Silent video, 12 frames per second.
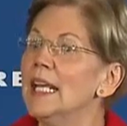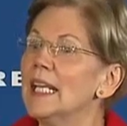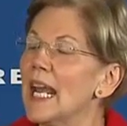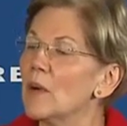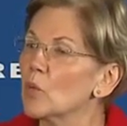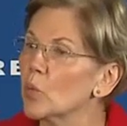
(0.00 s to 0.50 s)

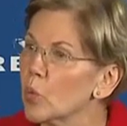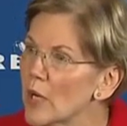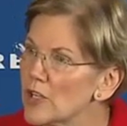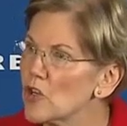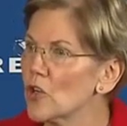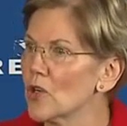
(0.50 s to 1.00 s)
get
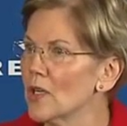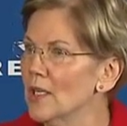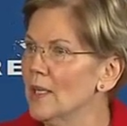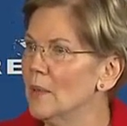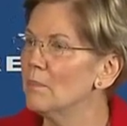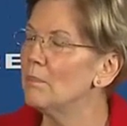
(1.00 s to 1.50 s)
richer
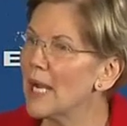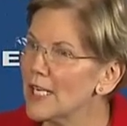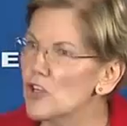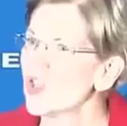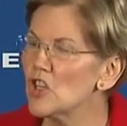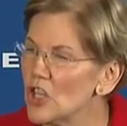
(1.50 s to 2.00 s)
by
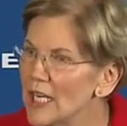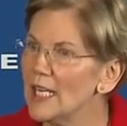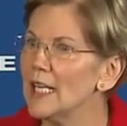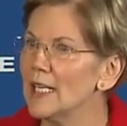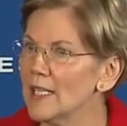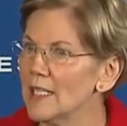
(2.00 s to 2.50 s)

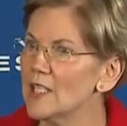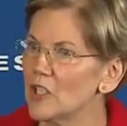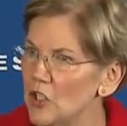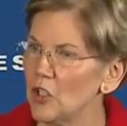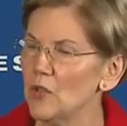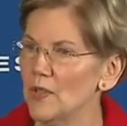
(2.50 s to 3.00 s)
cheating
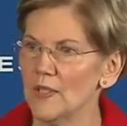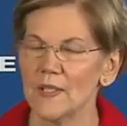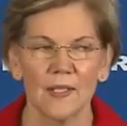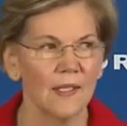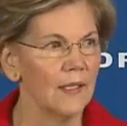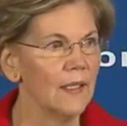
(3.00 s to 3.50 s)

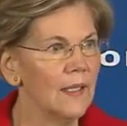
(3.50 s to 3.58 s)
students.